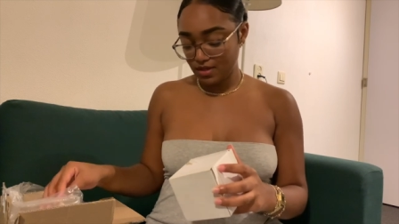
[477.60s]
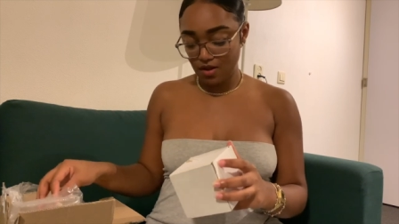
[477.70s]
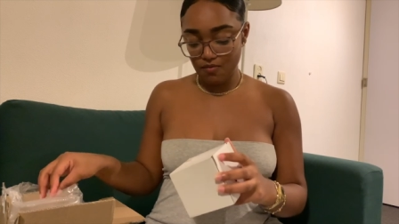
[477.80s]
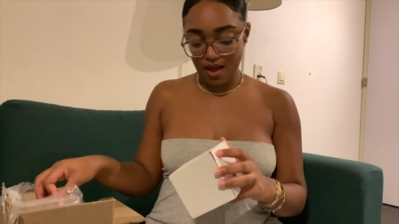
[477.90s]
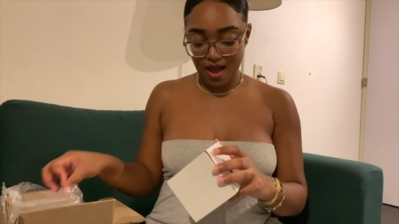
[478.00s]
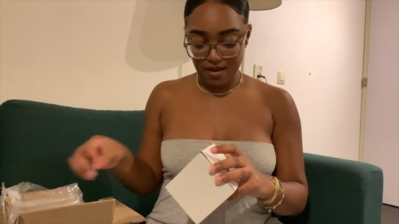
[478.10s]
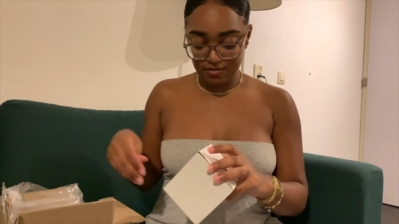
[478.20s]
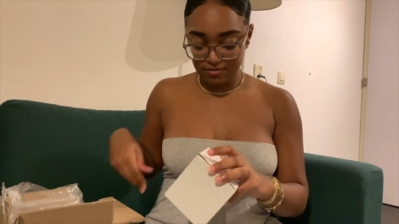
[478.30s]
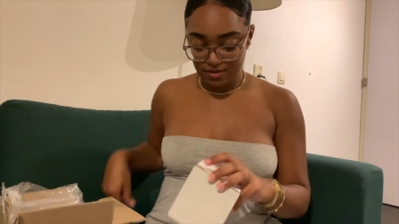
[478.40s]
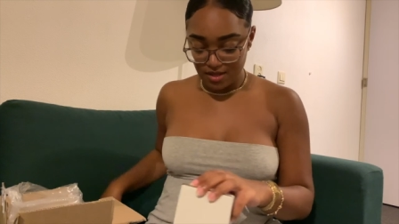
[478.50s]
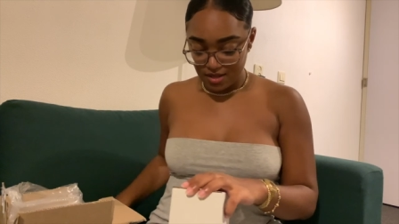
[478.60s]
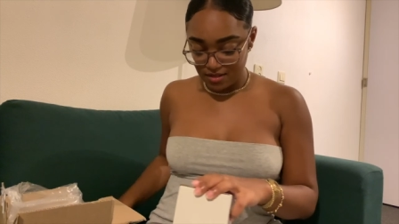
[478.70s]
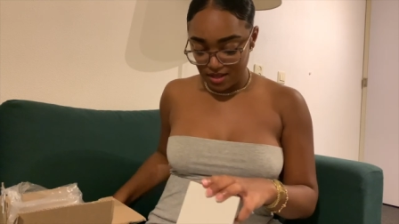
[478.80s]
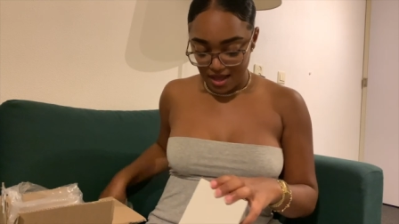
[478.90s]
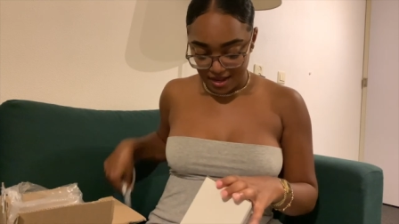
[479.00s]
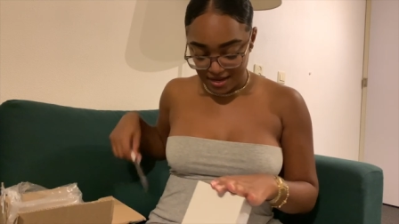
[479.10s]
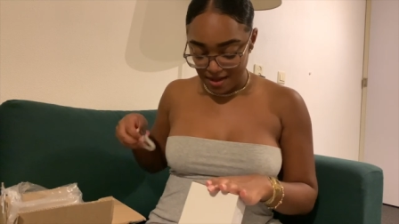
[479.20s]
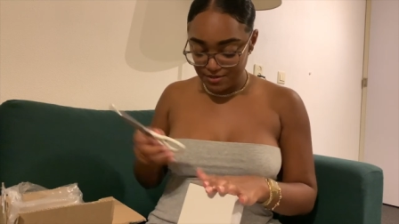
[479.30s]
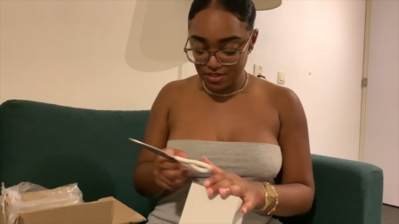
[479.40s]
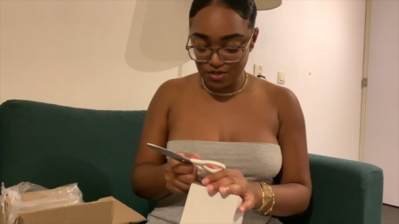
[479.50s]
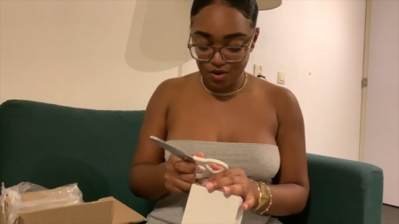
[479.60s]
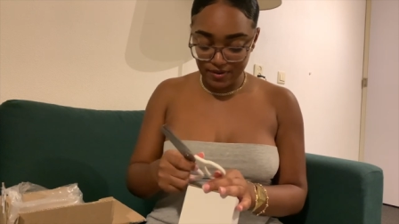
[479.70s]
Oh, wow. Now, let me just go